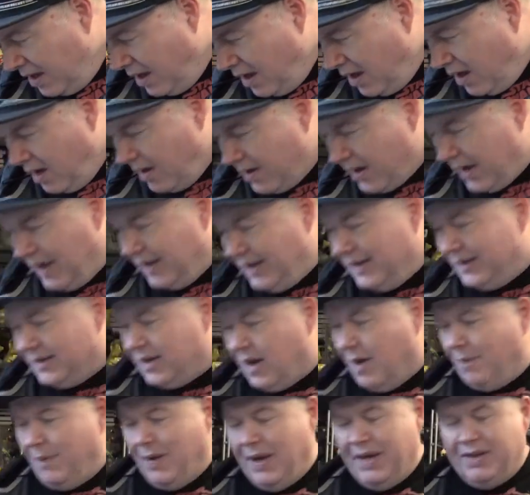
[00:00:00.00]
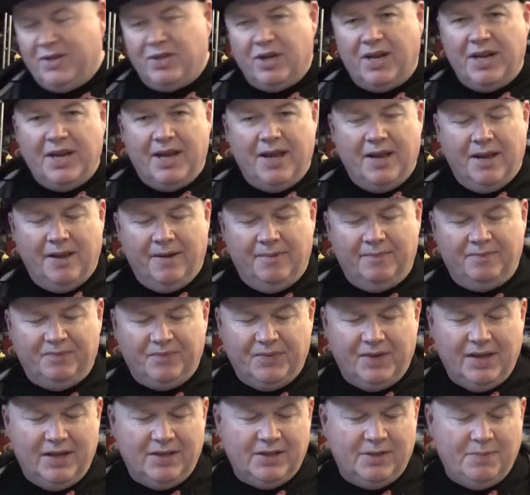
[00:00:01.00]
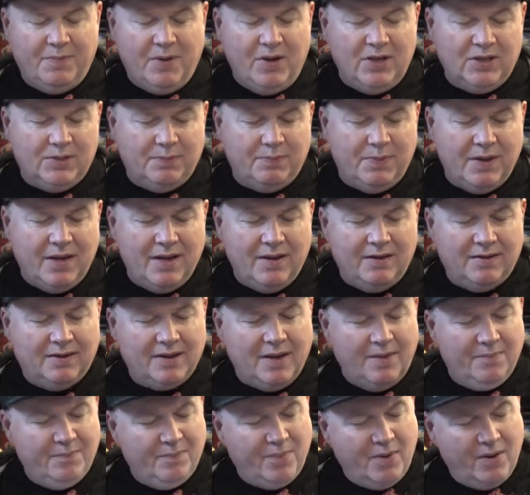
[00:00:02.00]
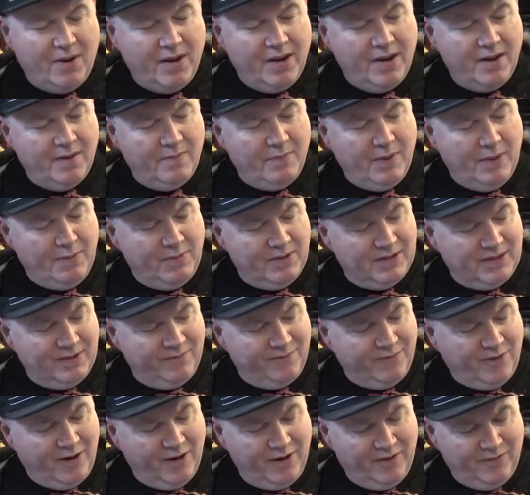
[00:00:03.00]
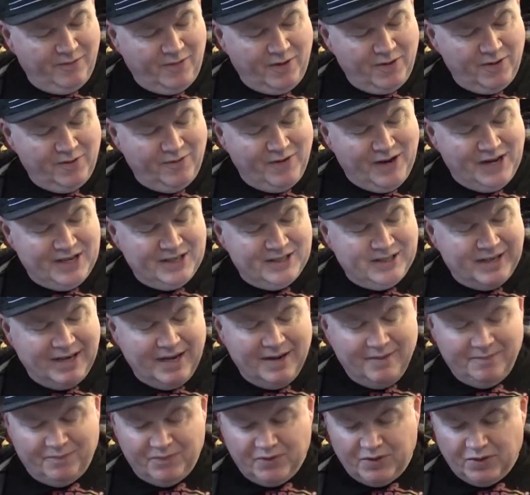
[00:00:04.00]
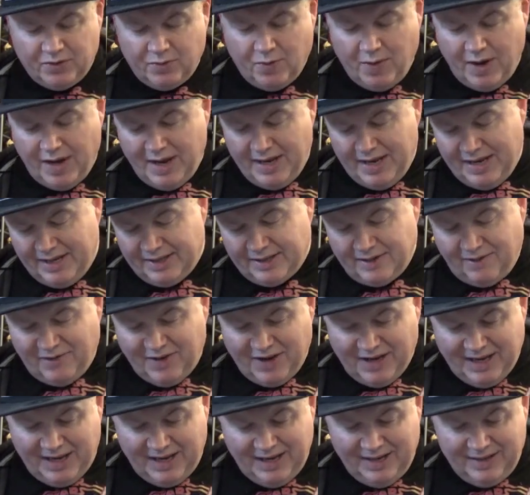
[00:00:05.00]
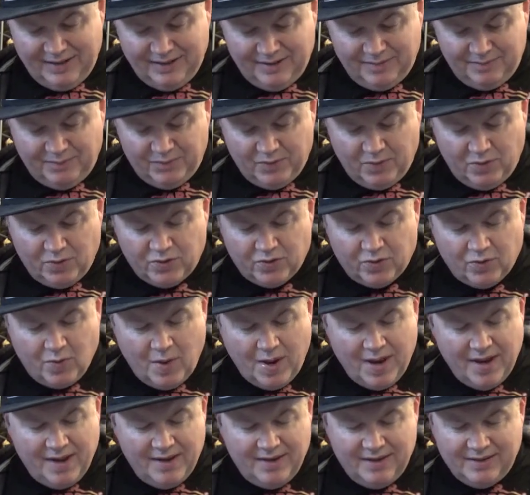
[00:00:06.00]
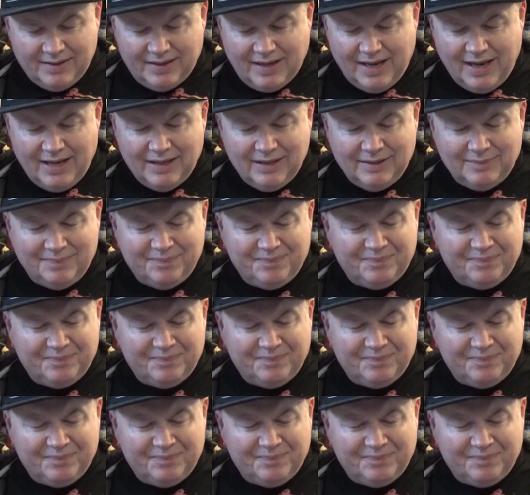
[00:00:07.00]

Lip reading: Okay, this RPG is supposed to be done by people done in Final Fantasy, Square Enix, I think it is, or Square in this case.